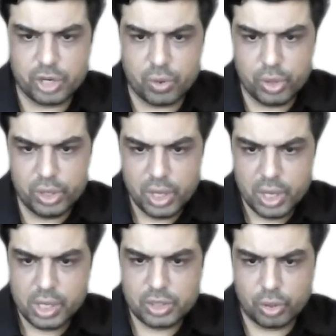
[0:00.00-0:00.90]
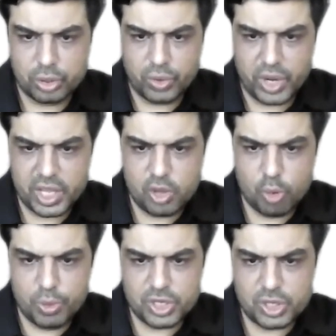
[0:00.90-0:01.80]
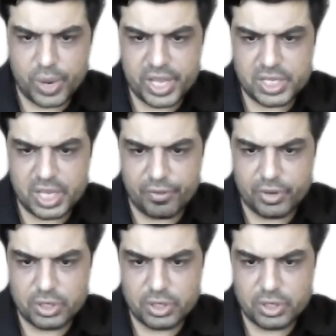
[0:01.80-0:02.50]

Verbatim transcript: cone. So 3 cube is 27.